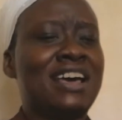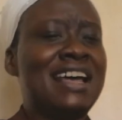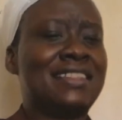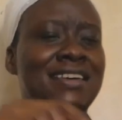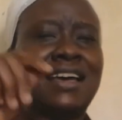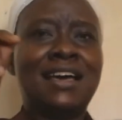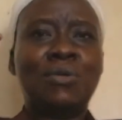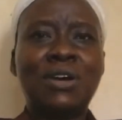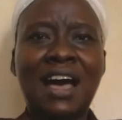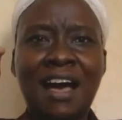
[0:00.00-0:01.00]
of Health,
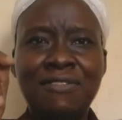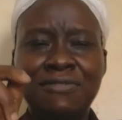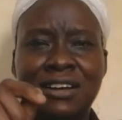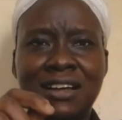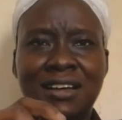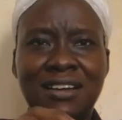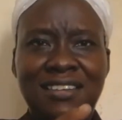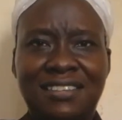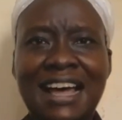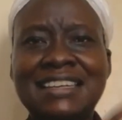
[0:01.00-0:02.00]
we have
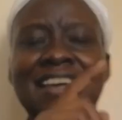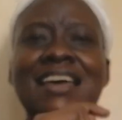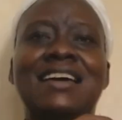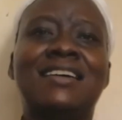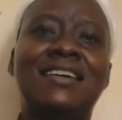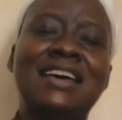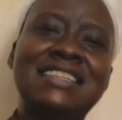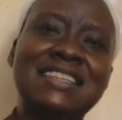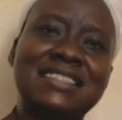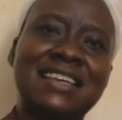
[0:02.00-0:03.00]
research
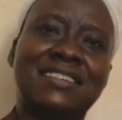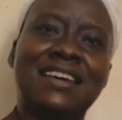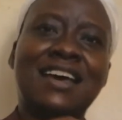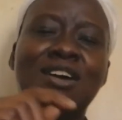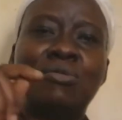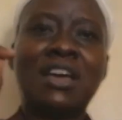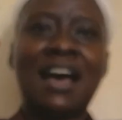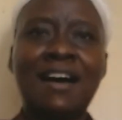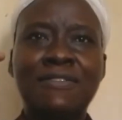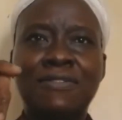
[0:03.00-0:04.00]
agencies, we
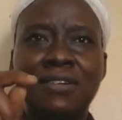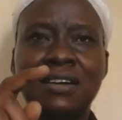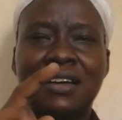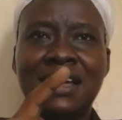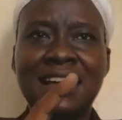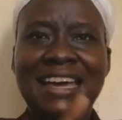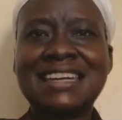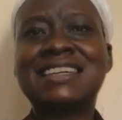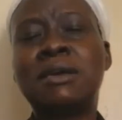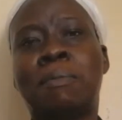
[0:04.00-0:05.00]
have
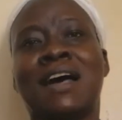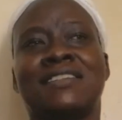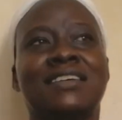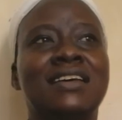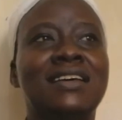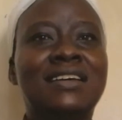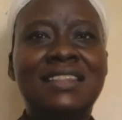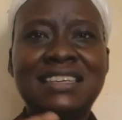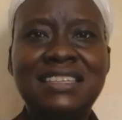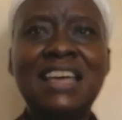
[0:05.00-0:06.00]
gatekeepers,
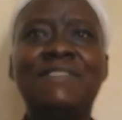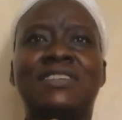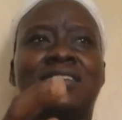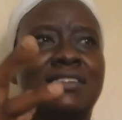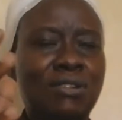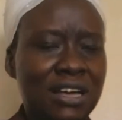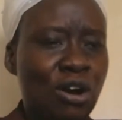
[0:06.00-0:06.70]
the chiefs,